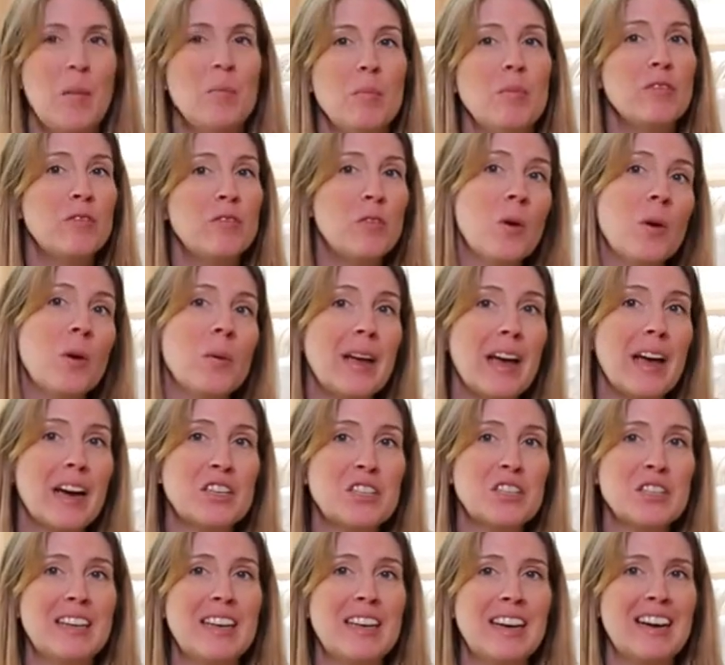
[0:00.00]
Before we
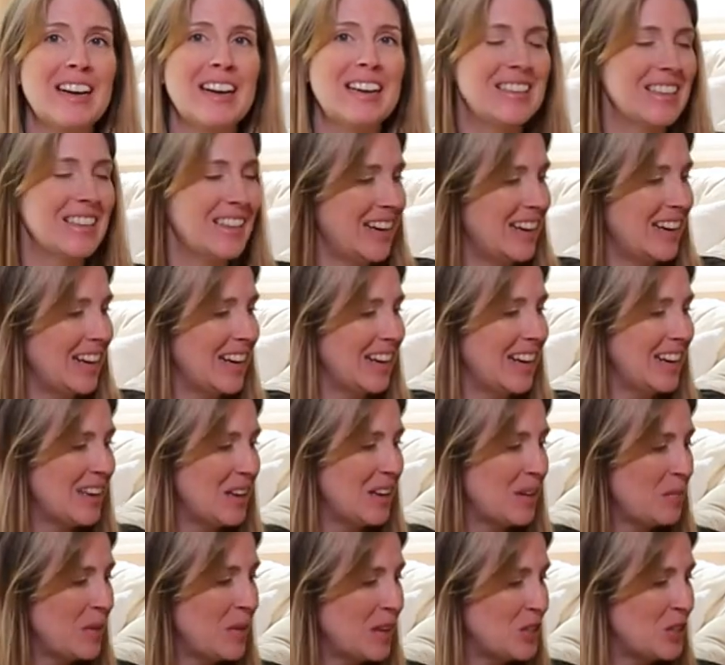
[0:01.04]
actually get into getting
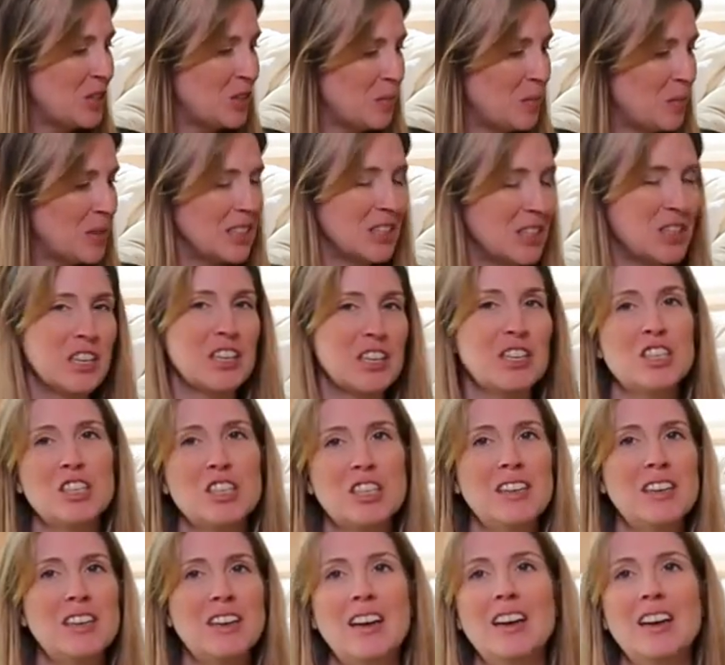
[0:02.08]
Kim into position,
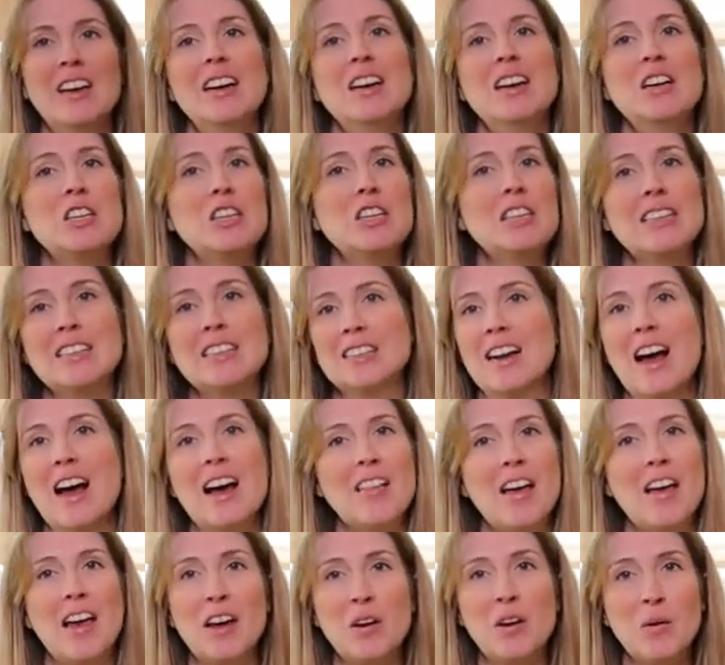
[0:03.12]
she she does
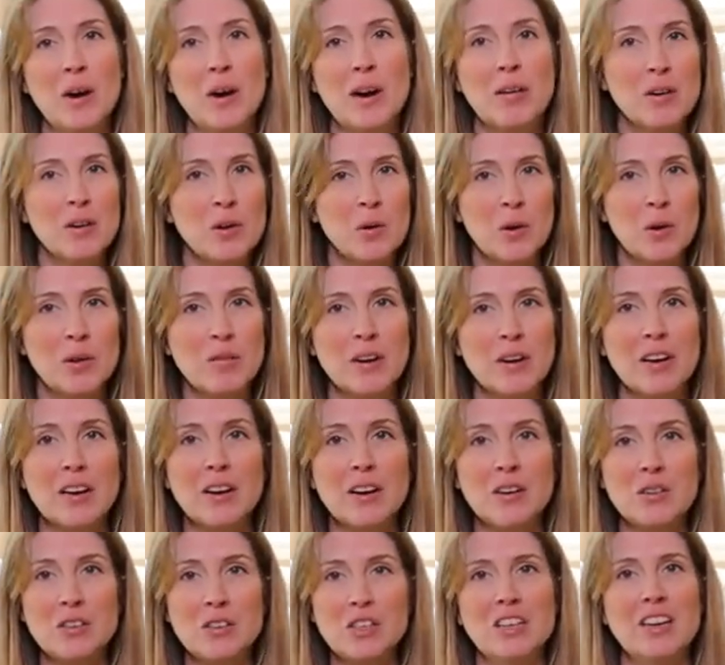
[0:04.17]
not like when I record
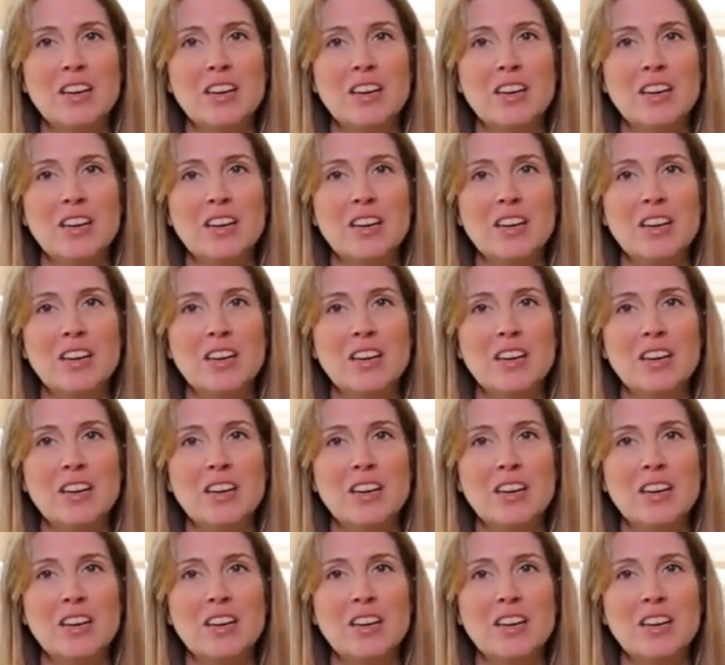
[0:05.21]
videos.